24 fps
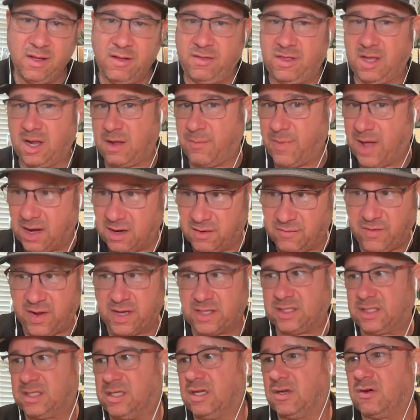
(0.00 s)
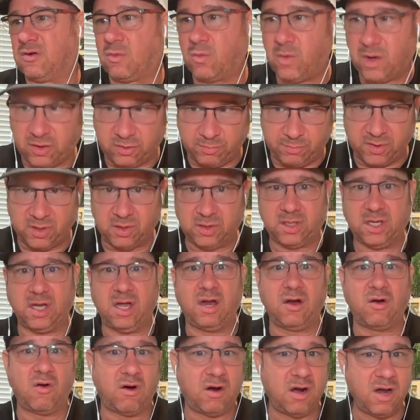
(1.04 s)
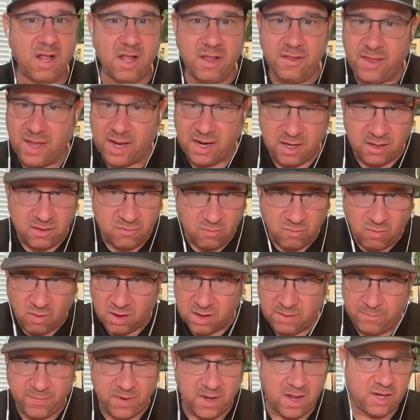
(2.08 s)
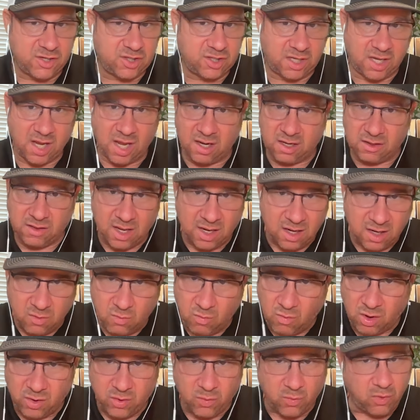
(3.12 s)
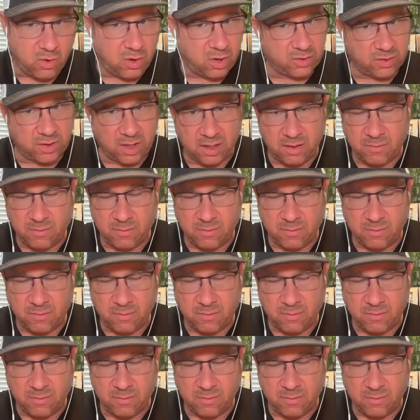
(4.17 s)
think about investing or wealth building, or they didn't want to be educated. They didn't want to work.